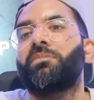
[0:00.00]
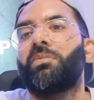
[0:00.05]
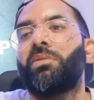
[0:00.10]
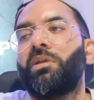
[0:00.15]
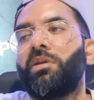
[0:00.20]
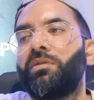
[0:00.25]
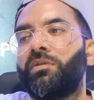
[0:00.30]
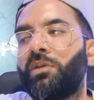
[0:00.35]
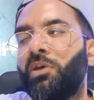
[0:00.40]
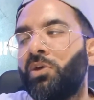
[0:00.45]

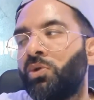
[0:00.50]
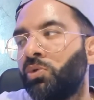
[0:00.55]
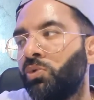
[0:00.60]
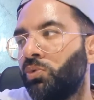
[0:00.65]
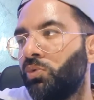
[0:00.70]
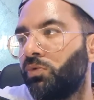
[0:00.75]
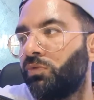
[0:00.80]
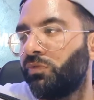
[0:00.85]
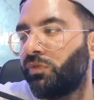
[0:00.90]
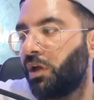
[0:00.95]

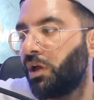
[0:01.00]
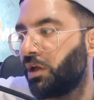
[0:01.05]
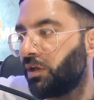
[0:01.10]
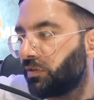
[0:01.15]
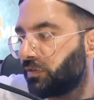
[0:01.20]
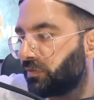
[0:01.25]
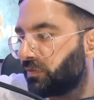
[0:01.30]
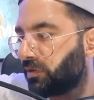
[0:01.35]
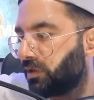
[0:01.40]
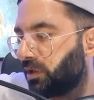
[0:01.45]
So
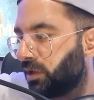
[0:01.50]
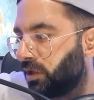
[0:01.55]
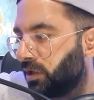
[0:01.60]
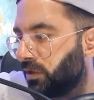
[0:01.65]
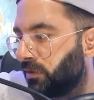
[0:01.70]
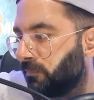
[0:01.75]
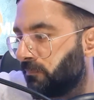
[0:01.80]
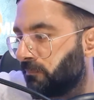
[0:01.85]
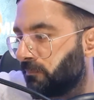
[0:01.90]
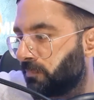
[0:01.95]
first,
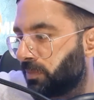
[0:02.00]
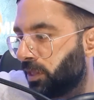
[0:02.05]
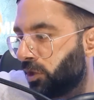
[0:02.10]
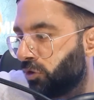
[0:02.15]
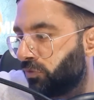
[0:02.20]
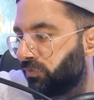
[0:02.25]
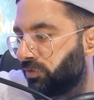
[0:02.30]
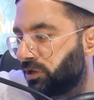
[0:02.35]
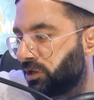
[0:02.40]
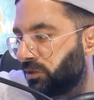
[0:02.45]
they
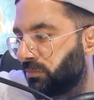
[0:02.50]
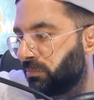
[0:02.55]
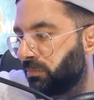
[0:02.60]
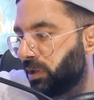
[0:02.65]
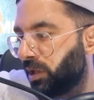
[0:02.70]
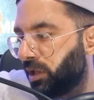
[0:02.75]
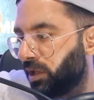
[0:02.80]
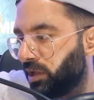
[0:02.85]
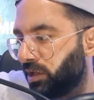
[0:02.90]
offered him a